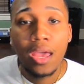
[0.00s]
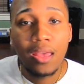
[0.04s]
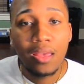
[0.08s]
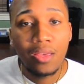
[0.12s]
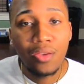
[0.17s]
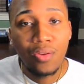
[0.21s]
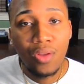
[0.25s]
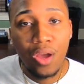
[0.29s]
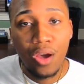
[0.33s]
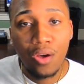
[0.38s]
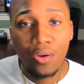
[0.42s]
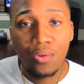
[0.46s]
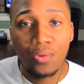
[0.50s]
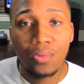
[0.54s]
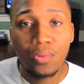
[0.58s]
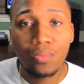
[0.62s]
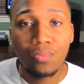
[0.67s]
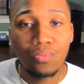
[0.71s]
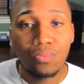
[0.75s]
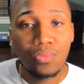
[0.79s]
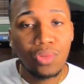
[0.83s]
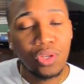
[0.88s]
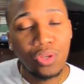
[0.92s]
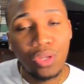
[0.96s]
you know,
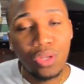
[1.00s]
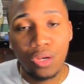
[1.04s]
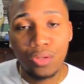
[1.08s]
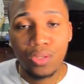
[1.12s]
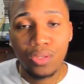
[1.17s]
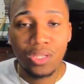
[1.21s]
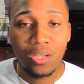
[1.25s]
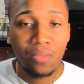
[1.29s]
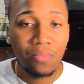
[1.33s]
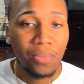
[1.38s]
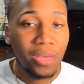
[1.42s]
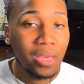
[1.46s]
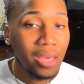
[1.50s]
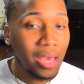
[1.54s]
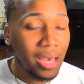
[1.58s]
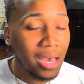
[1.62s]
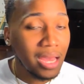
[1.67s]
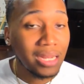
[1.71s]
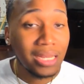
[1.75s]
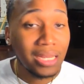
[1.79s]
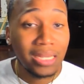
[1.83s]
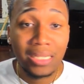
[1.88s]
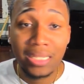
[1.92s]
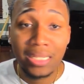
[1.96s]
you know, to be
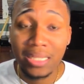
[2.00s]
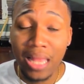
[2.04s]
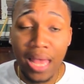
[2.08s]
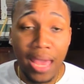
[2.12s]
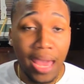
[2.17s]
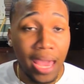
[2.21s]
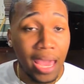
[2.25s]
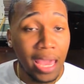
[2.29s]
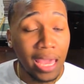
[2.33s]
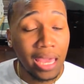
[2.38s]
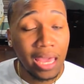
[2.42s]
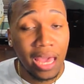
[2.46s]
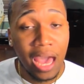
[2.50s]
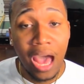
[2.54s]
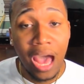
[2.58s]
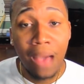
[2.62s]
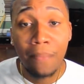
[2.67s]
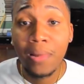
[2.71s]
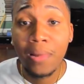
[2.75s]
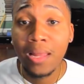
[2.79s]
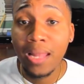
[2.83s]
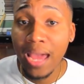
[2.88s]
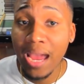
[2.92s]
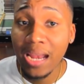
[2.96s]
honest, like
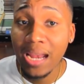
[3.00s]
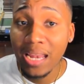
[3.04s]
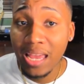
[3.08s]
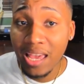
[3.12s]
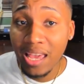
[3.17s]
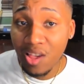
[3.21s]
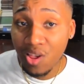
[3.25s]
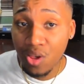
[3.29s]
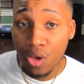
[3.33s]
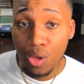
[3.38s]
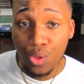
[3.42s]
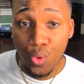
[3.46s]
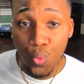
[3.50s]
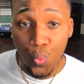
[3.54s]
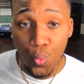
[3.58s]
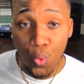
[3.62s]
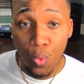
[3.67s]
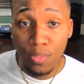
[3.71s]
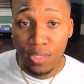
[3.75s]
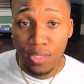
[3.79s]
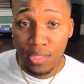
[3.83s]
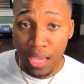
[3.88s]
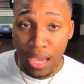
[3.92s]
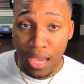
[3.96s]
I'm glad that he shut the
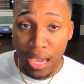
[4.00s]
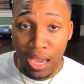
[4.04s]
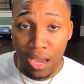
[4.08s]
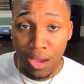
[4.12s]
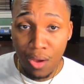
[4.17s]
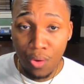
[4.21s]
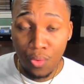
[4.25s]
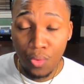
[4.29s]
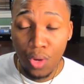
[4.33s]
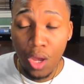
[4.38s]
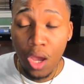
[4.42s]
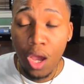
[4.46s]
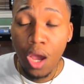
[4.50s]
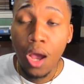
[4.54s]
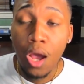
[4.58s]
rumors down,